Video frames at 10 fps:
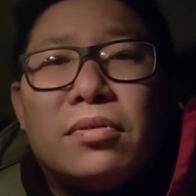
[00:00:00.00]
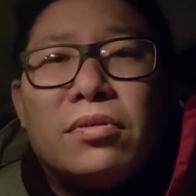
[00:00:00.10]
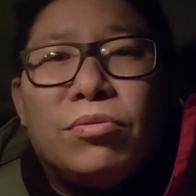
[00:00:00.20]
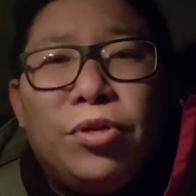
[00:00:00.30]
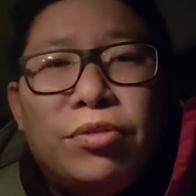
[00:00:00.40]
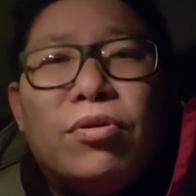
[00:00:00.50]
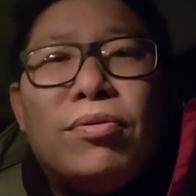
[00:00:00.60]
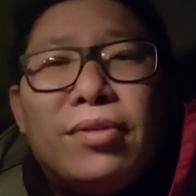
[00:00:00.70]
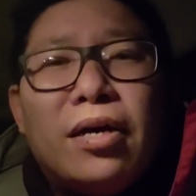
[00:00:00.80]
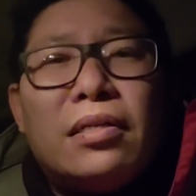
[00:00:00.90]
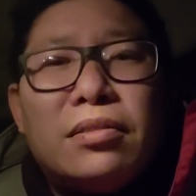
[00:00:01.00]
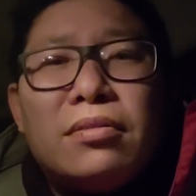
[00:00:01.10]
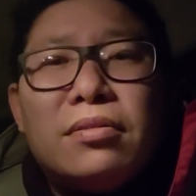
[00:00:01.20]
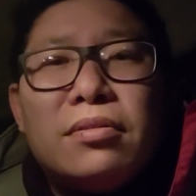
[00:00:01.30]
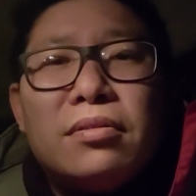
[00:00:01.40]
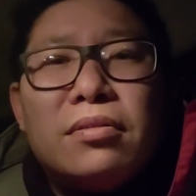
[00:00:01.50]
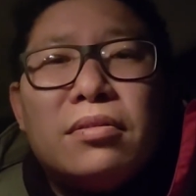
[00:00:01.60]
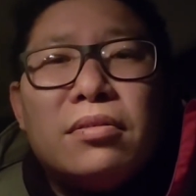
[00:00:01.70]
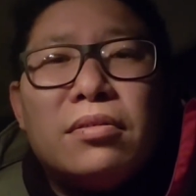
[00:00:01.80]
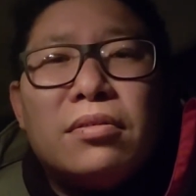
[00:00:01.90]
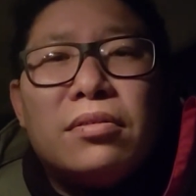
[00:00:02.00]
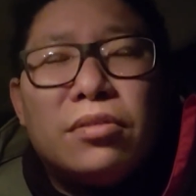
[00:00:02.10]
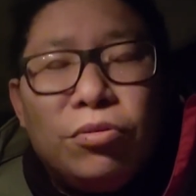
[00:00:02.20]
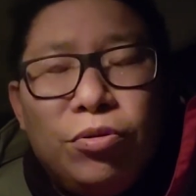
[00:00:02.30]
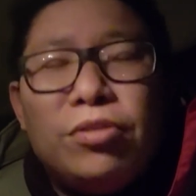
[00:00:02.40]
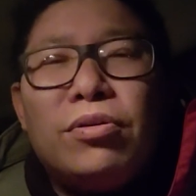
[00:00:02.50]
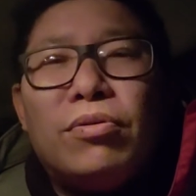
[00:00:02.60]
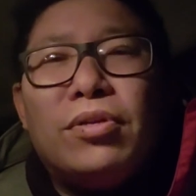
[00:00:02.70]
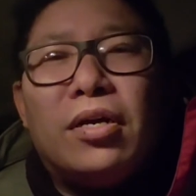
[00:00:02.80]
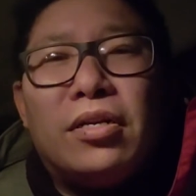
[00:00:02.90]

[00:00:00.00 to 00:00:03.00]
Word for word: Do we know that? Do we know that?